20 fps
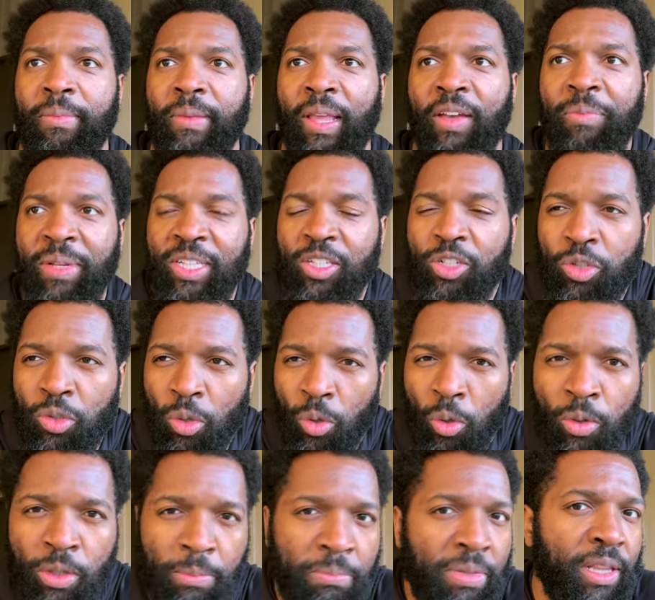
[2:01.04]
have been
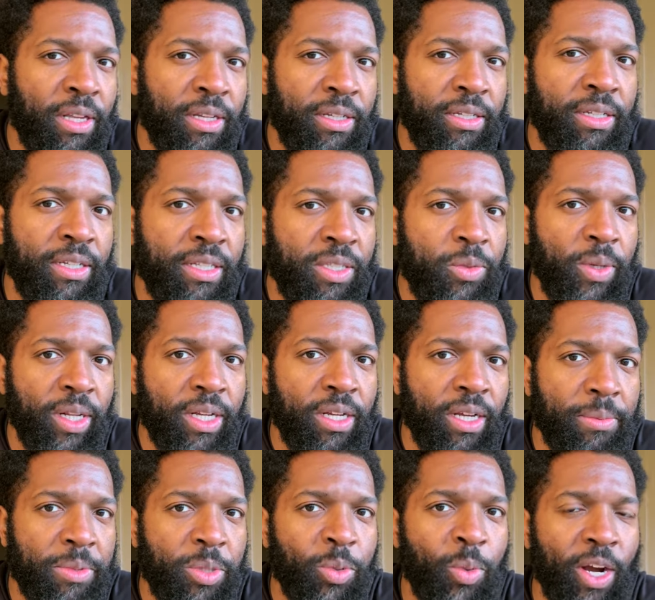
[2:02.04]
sold a bill of goods when it
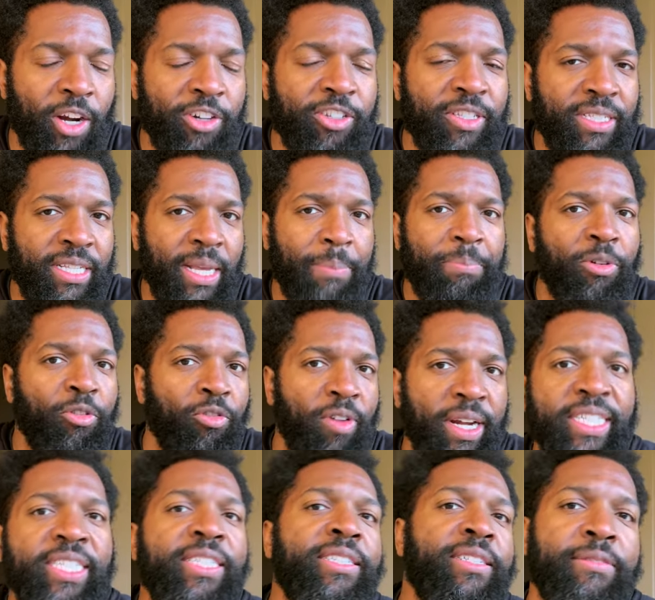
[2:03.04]
comes to our
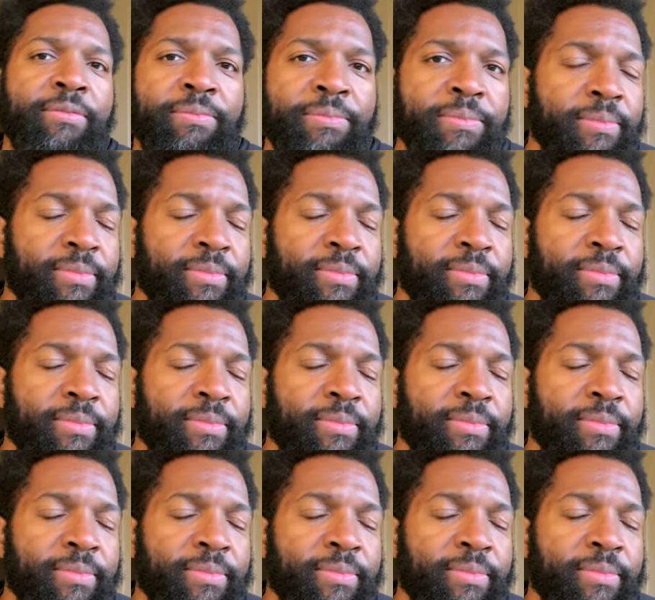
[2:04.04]
separation